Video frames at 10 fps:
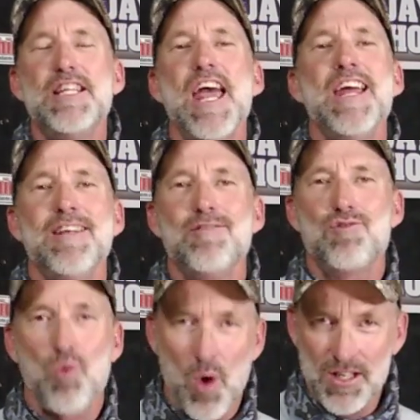
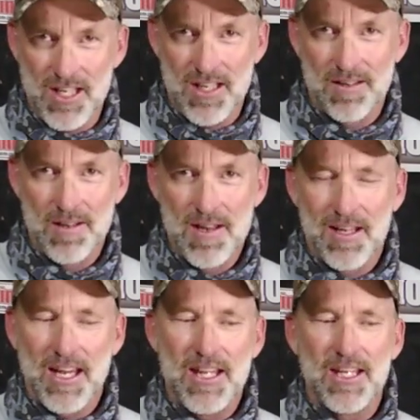1020.
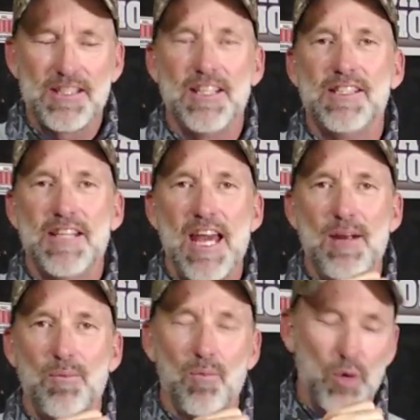Okay, this is
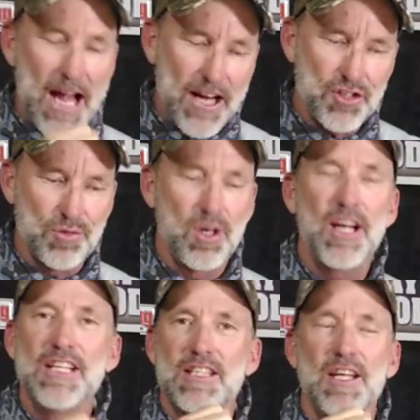a reaction
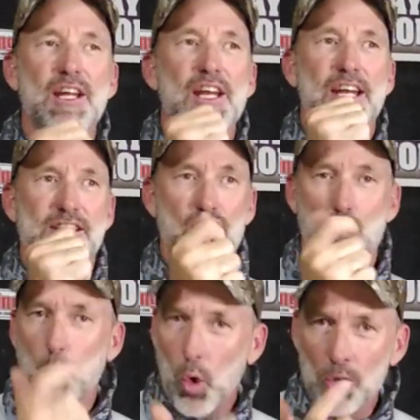rod. It's a it's a
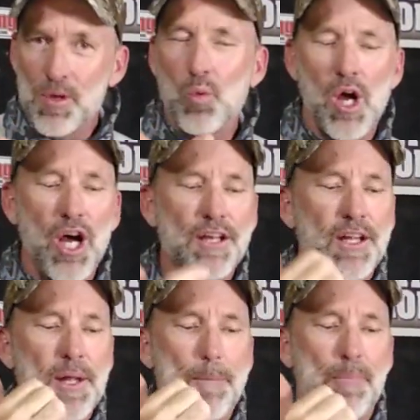worming rod
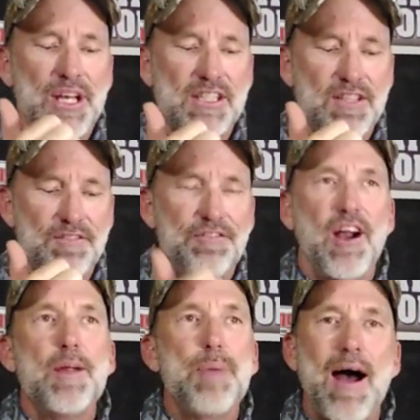but it's
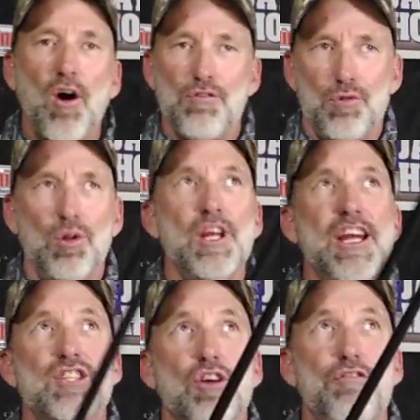very powerful.
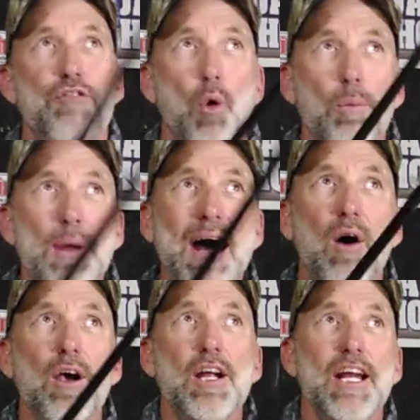It's a four
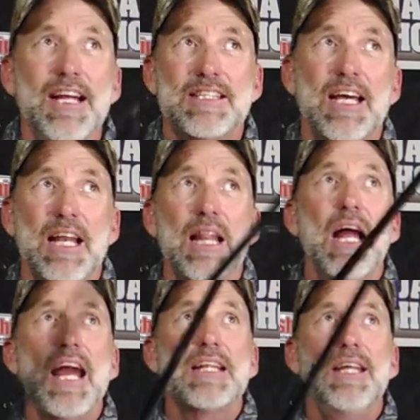power. It's got a
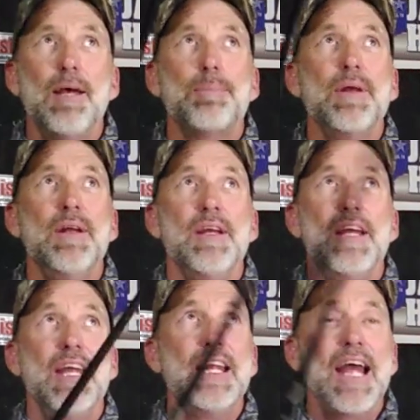lot of tip,
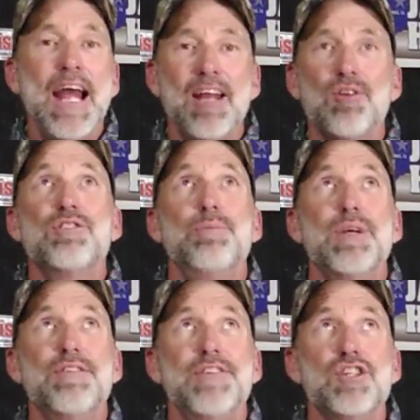and it handles the
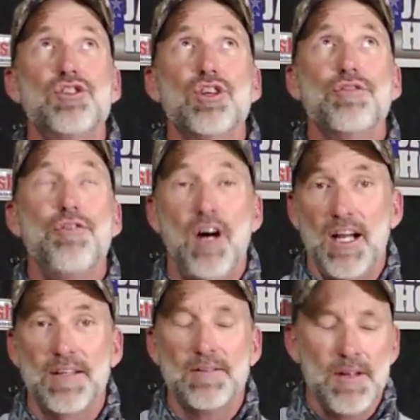big fish just
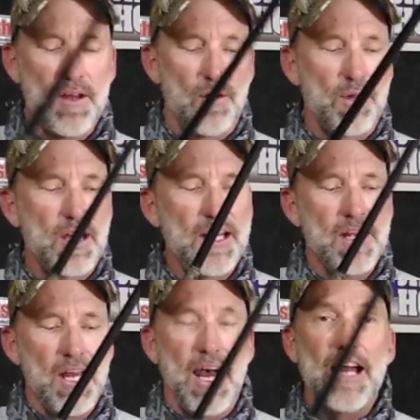fine.
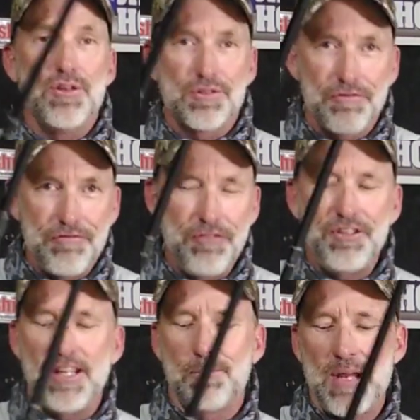Okay, I use
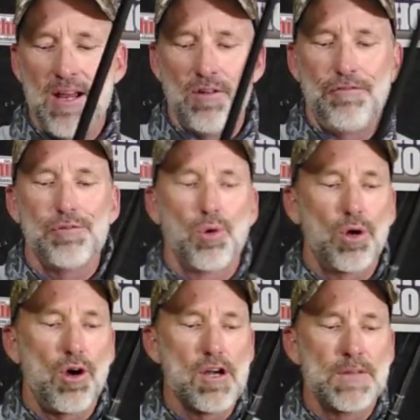15 pound
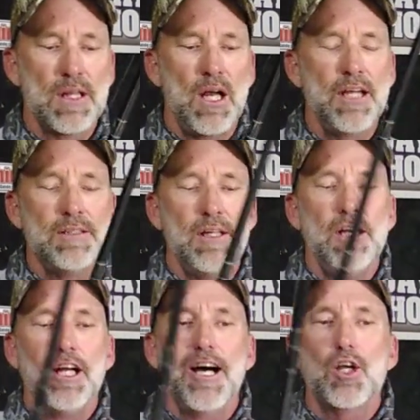fluorocarbon line,
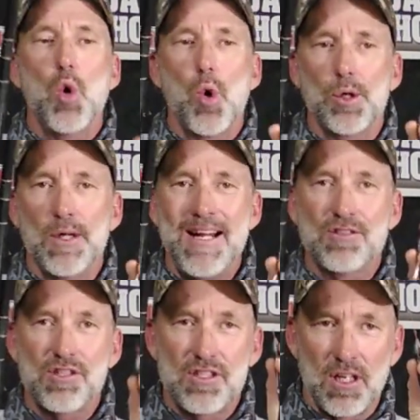a quarter
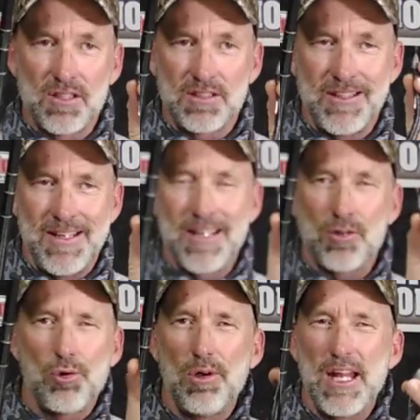ounce tungsten
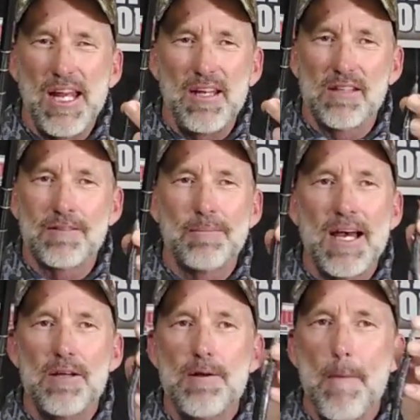and or lead, doesn't
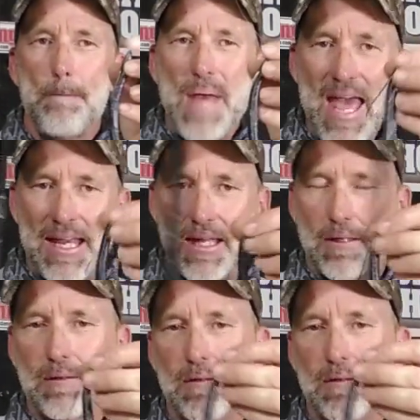matter. Peg it,